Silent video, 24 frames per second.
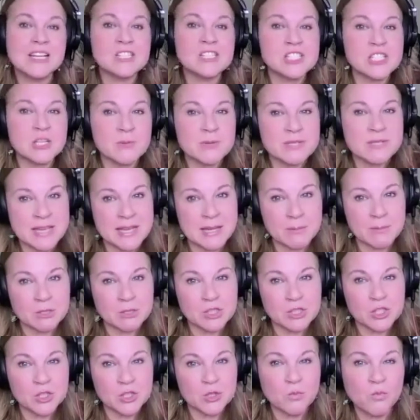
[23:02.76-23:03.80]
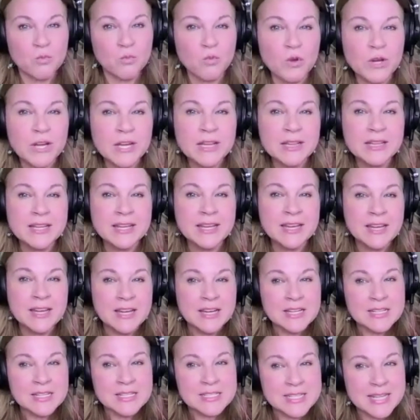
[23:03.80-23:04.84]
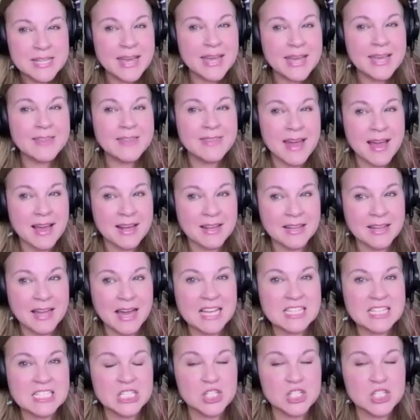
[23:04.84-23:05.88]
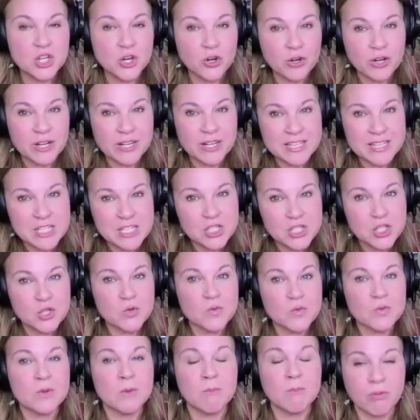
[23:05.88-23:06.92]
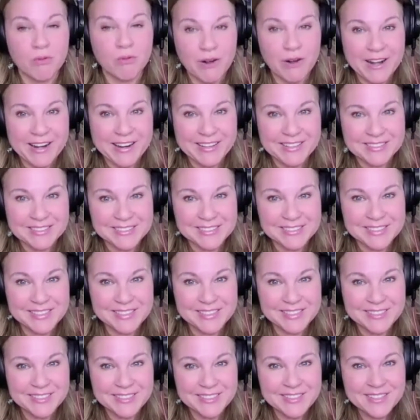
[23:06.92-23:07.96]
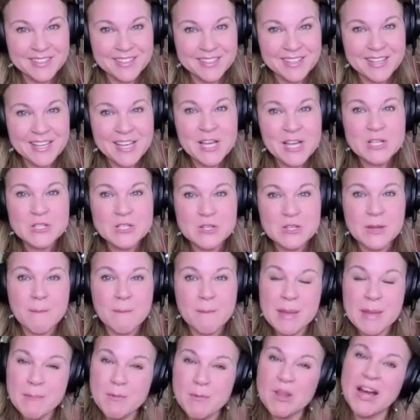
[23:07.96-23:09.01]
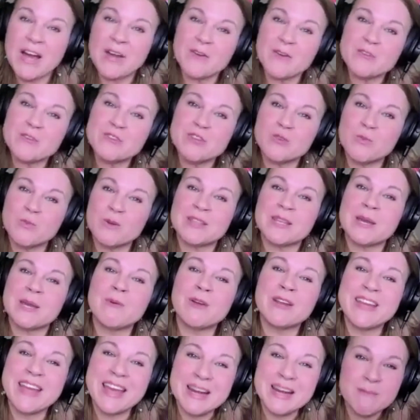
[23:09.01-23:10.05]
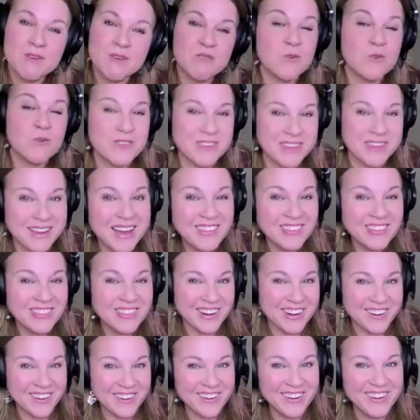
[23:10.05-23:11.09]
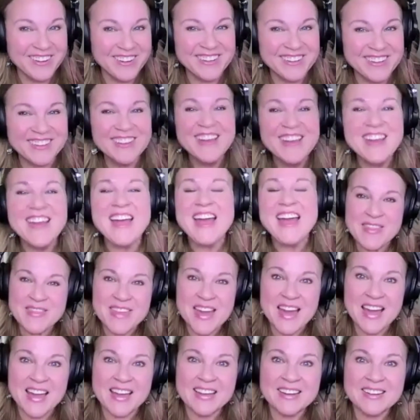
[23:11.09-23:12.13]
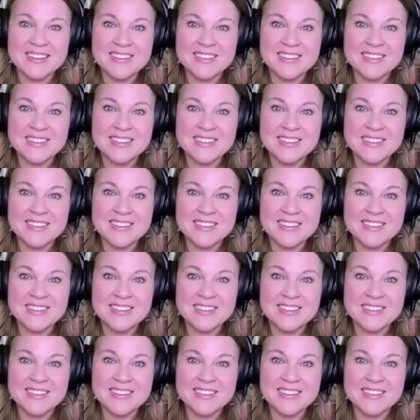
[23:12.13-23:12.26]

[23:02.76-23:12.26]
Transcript: she was able to really take that class and turn it into the brand so that people understood what they were getting before they got there that,